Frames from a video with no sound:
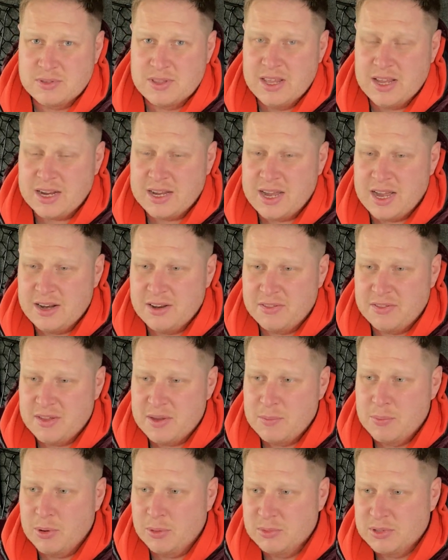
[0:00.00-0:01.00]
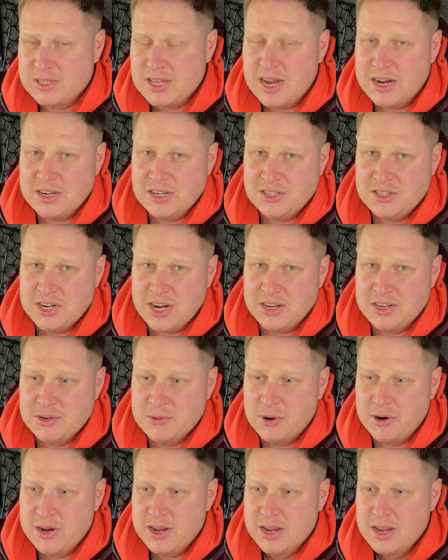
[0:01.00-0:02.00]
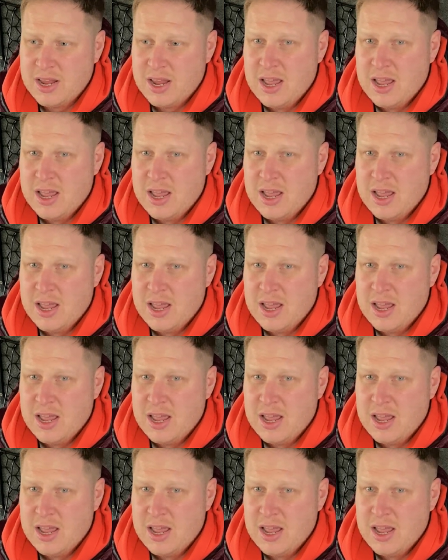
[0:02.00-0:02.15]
that kind of thing, probably starting in January.